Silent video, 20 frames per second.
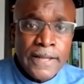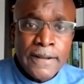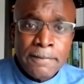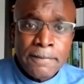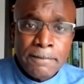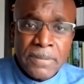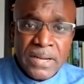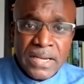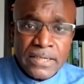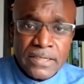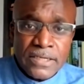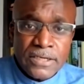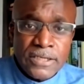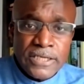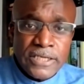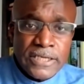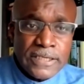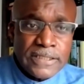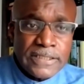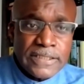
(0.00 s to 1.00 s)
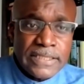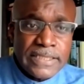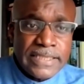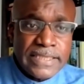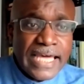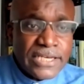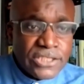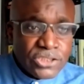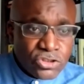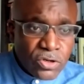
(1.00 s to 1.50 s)
But
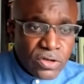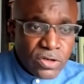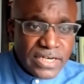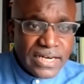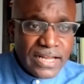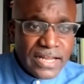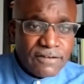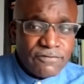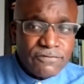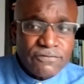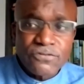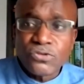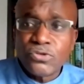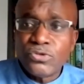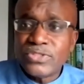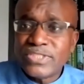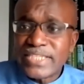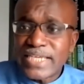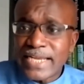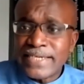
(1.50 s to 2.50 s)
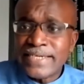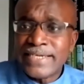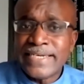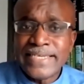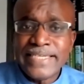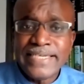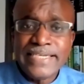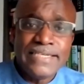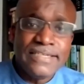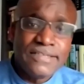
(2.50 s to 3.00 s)
that is not enough. You then
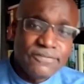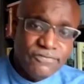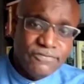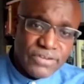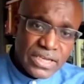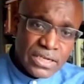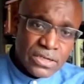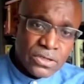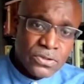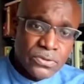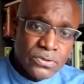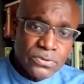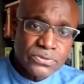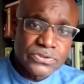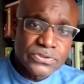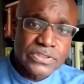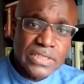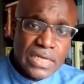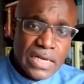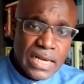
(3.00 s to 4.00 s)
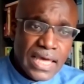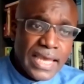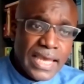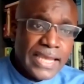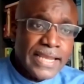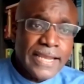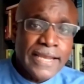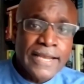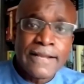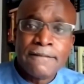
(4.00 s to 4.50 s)
need vehicles
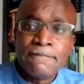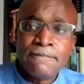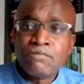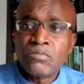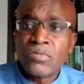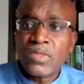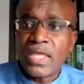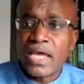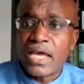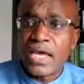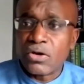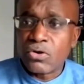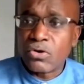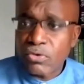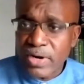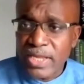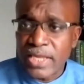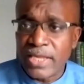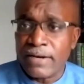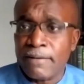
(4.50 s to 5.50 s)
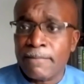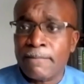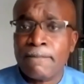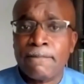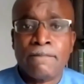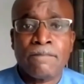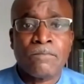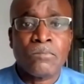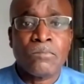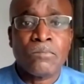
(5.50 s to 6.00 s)
like cricket
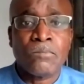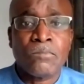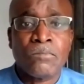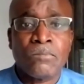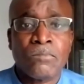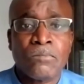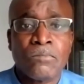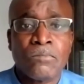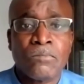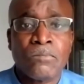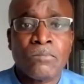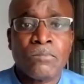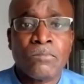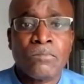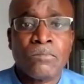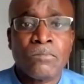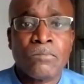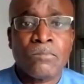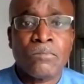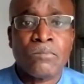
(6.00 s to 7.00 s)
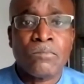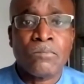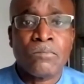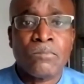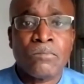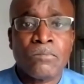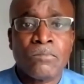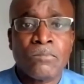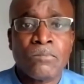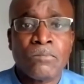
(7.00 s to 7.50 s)
in order
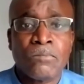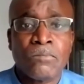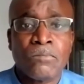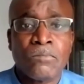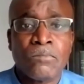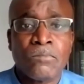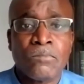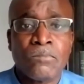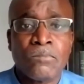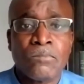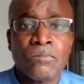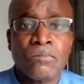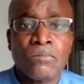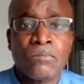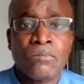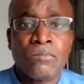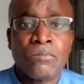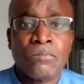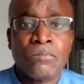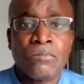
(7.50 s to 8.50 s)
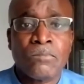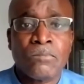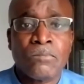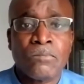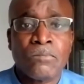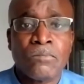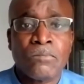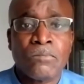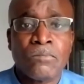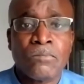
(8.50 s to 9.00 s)
to really
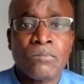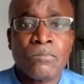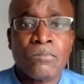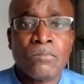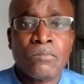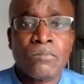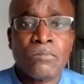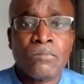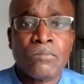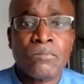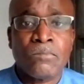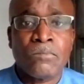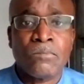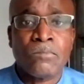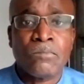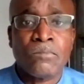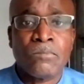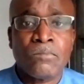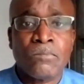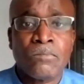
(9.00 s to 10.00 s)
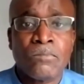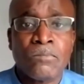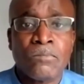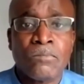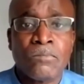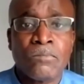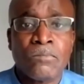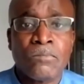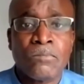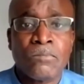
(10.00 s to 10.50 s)
bond, such that
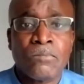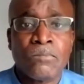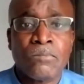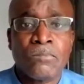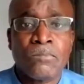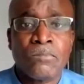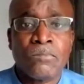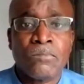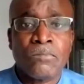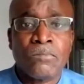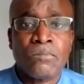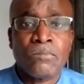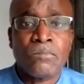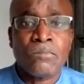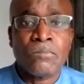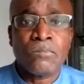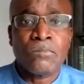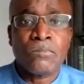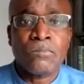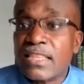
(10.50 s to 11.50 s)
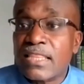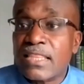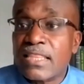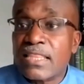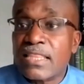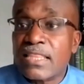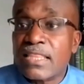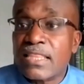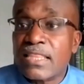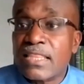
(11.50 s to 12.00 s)
we're feeling each other's
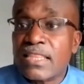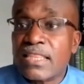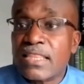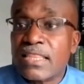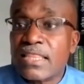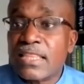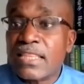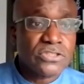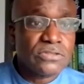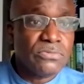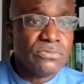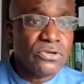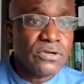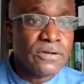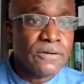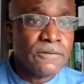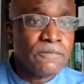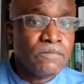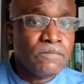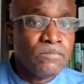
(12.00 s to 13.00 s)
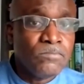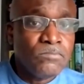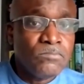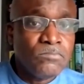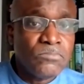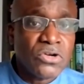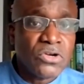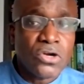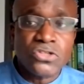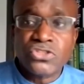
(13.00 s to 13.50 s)
pain once more,
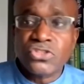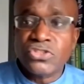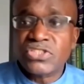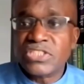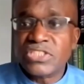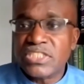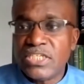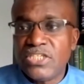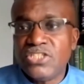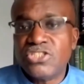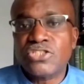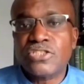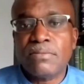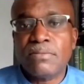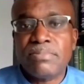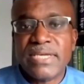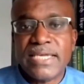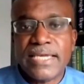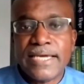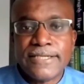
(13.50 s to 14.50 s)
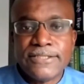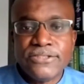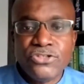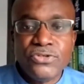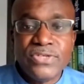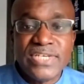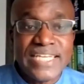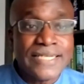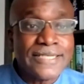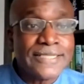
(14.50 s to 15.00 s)
because you cease to be a
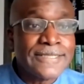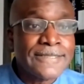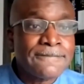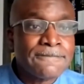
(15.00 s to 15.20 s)
unit